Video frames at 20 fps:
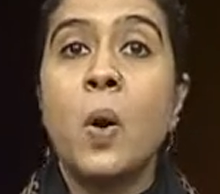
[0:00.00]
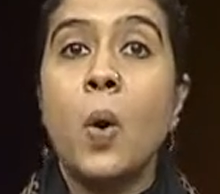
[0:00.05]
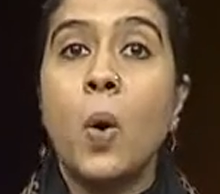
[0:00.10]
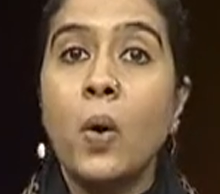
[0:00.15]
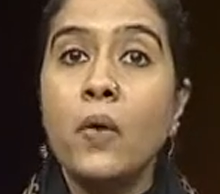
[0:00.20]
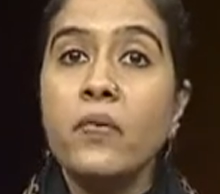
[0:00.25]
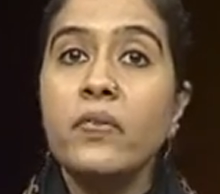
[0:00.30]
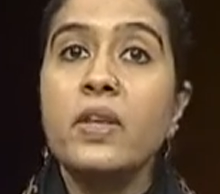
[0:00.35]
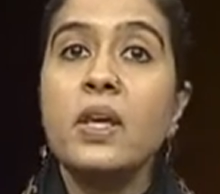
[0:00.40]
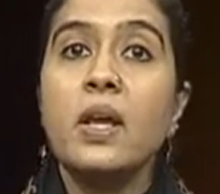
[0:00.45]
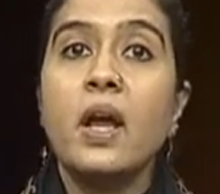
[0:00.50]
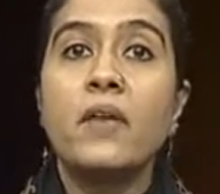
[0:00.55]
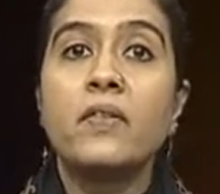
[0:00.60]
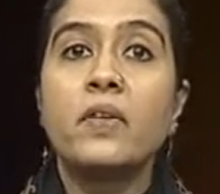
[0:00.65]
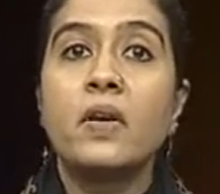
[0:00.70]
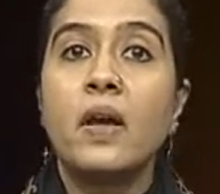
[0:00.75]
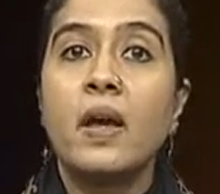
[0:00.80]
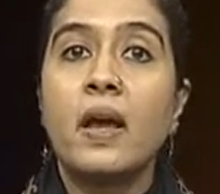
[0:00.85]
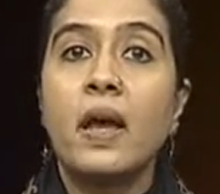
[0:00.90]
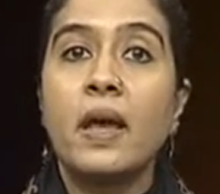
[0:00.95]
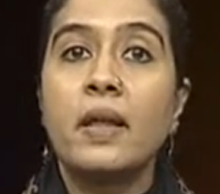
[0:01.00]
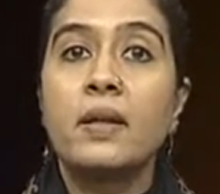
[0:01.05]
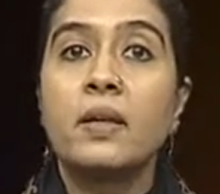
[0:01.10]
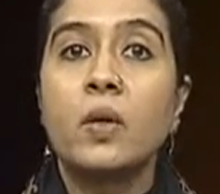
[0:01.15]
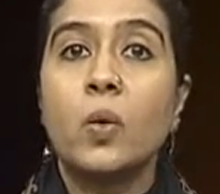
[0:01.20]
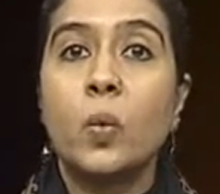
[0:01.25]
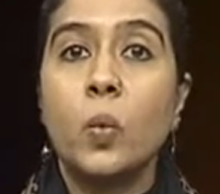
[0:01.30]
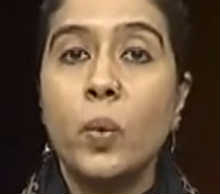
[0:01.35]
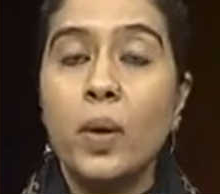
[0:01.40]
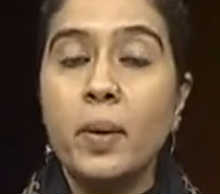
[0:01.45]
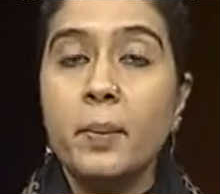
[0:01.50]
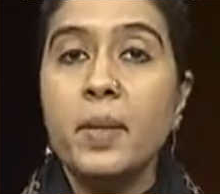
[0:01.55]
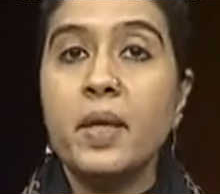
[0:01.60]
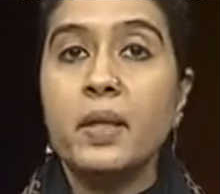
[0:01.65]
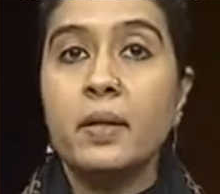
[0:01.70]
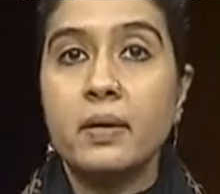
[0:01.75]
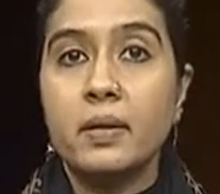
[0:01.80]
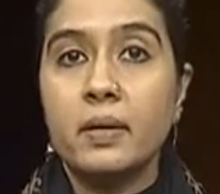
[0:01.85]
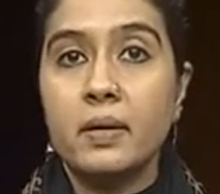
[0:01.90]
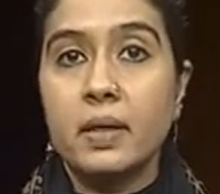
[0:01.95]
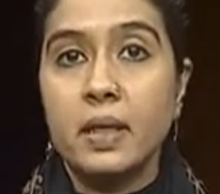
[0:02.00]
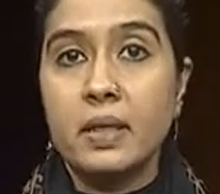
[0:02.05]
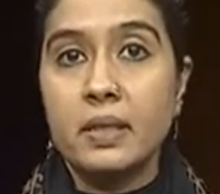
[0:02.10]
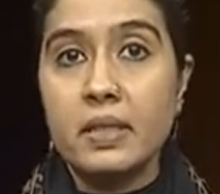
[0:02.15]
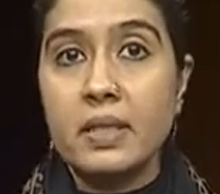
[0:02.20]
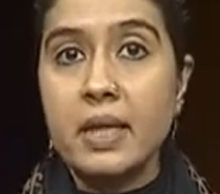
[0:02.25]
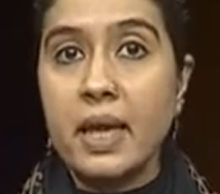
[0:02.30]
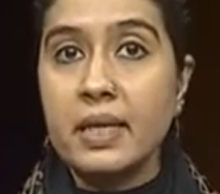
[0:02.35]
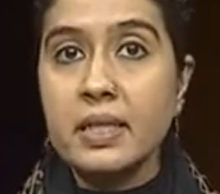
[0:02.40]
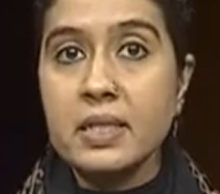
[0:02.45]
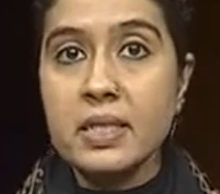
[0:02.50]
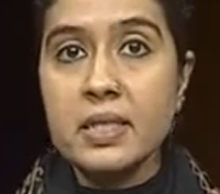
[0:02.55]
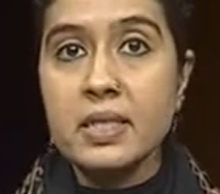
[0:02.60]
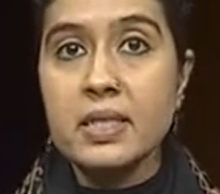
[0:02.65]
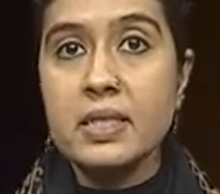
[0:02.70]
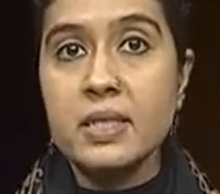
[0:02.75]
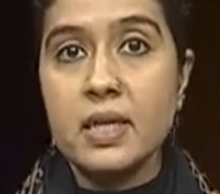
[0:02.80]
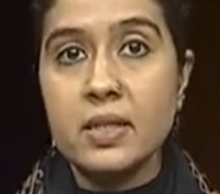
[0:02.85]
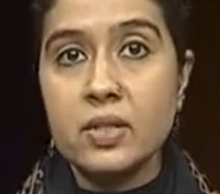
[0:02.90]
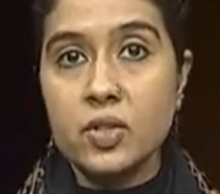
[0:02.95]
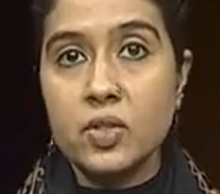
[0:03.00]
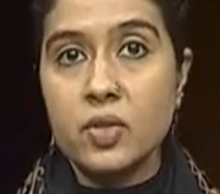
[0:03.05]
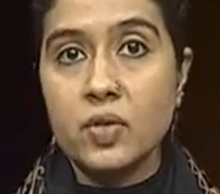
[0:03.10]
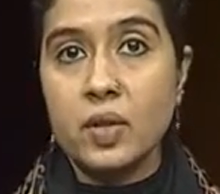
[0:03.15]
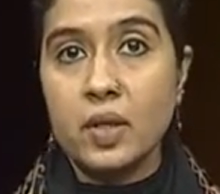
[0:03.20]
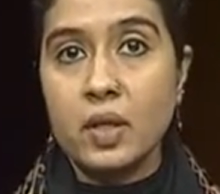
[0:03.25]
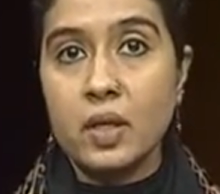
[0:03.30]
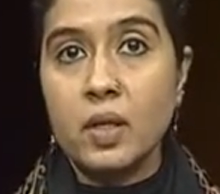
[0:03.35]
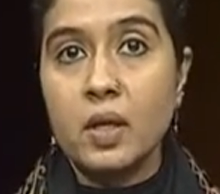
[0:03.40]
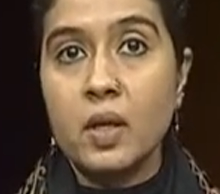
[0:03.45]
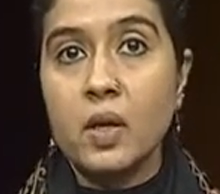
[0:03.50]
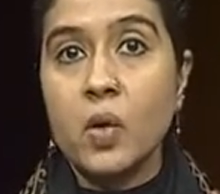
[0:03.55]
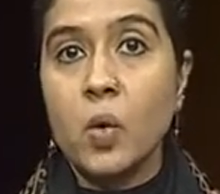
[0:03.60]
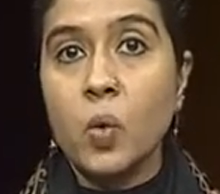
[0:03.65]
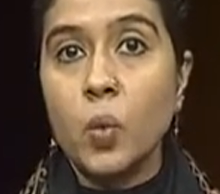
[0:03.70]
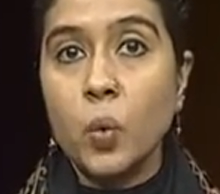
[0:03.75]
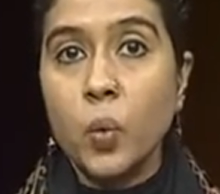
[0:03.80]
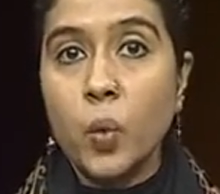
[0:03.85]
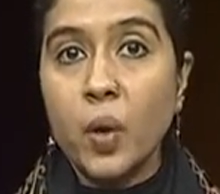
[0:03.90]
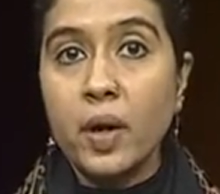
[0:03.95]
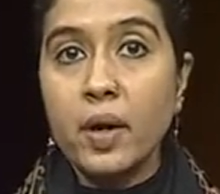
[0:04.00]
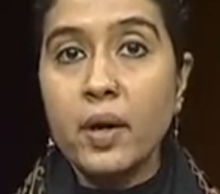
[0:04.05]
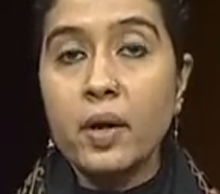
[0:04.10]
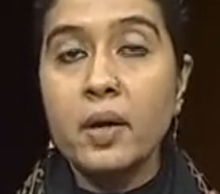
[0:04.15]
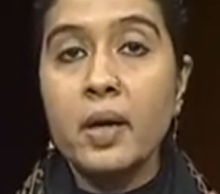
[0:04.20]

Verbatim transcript: On the other hand, women in the 19th century were